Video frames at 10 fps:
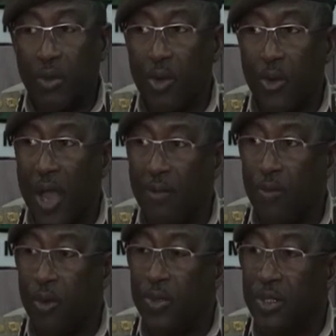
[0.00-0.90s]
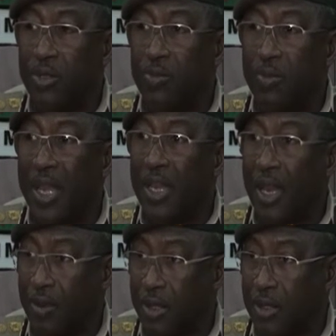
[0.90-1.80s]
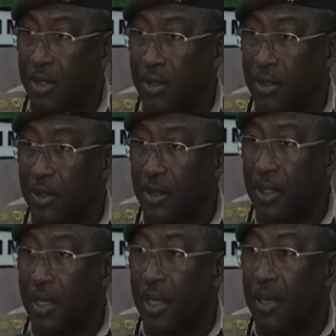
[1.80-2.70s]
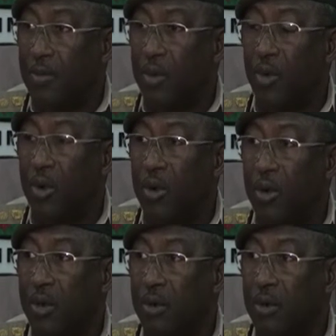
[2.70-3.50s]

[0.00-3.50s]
We have moved to many levels before